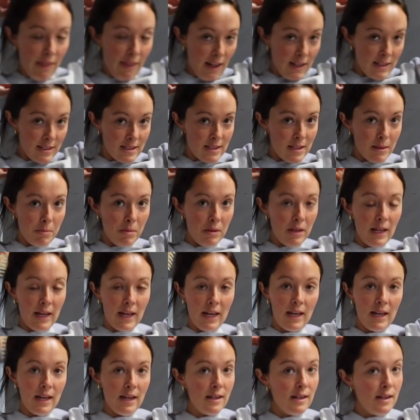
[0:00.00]
that's the
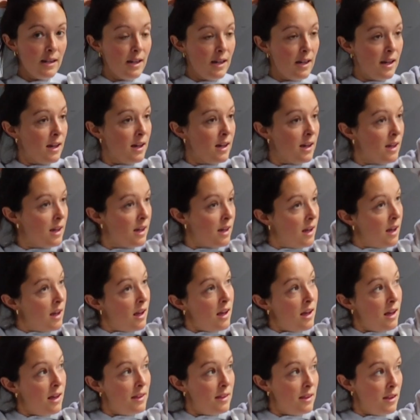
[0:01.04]
plan.
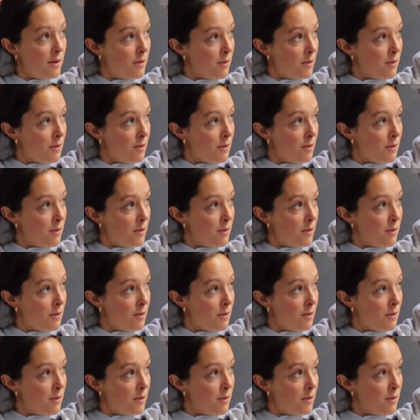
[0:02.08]
And